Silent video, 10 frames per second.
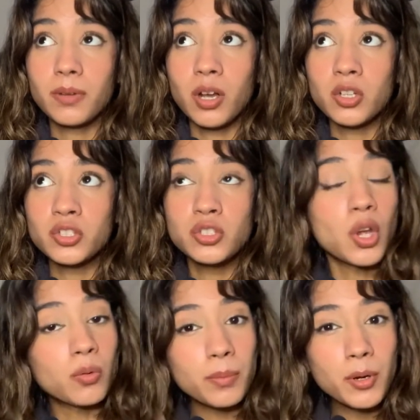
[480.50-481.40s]

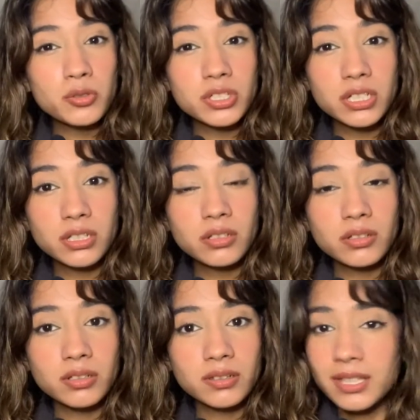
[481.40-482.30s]
show
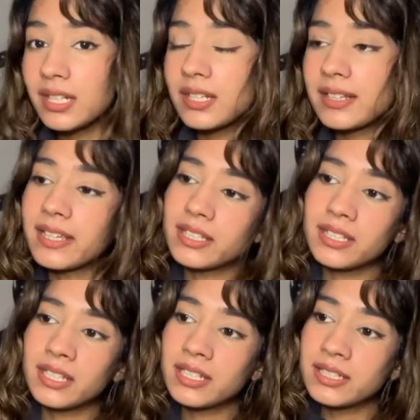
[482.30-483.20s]
emotion.
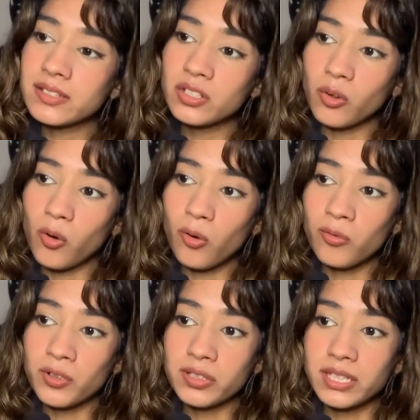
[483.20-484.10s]
He doesn't
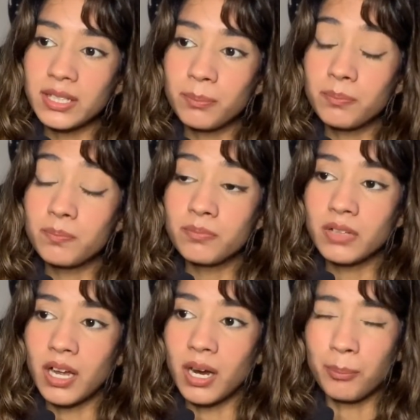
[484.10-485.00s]
overly
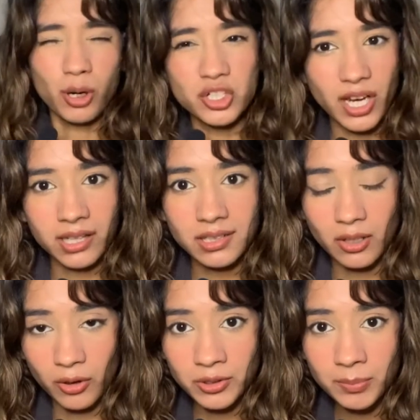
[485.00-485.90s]
project it
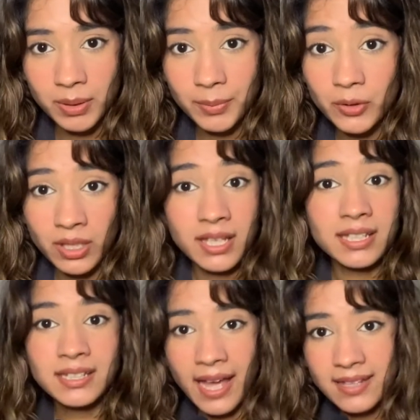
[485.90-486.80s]
onto people.
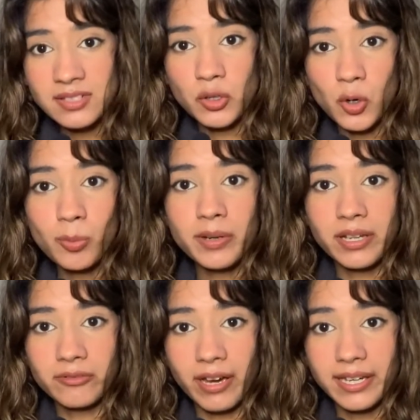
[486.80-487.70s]
He has it open
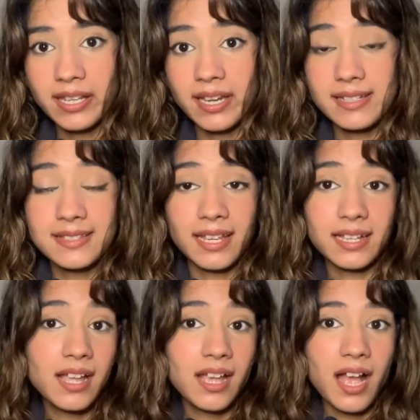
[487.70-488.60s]
and ready, and he's
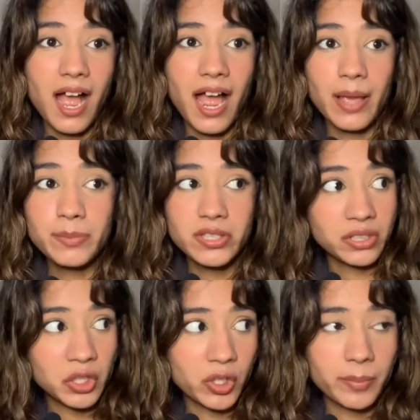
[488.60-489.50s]
like, I'm
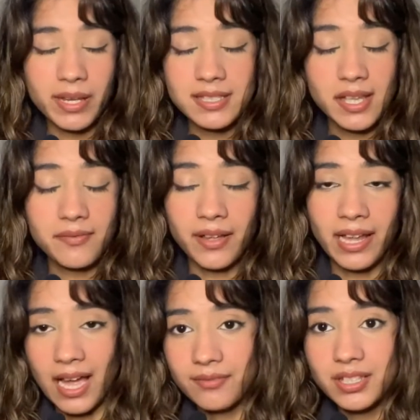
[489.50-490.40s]
secure in myself. I
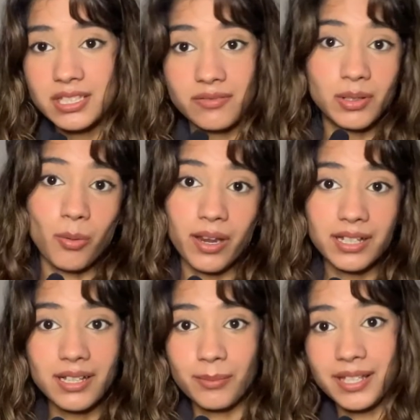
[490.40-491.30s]
have this. If you want
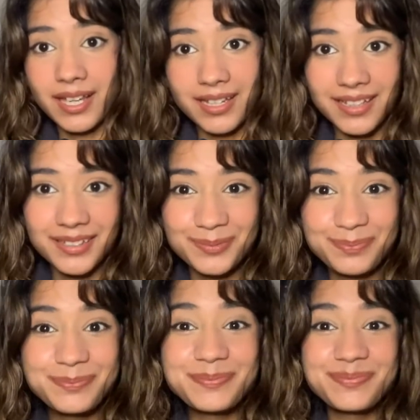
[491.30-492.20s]
it, come and get it.
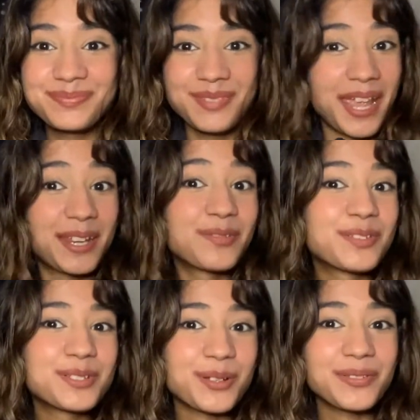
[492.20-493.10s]
And if
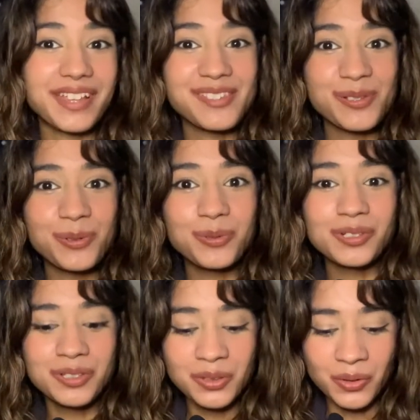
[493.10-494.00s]
you don't, that's
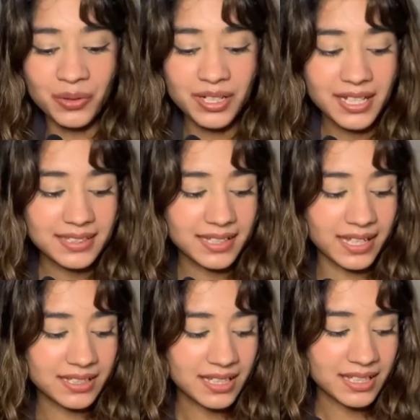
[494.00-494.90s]
cool too.
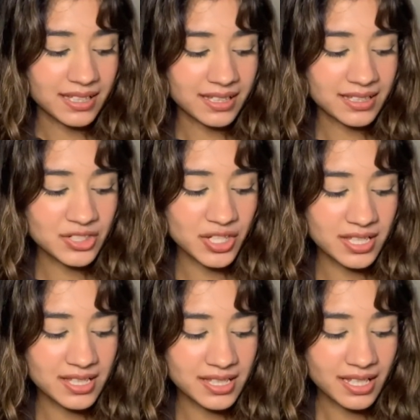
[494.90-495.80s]
Like, just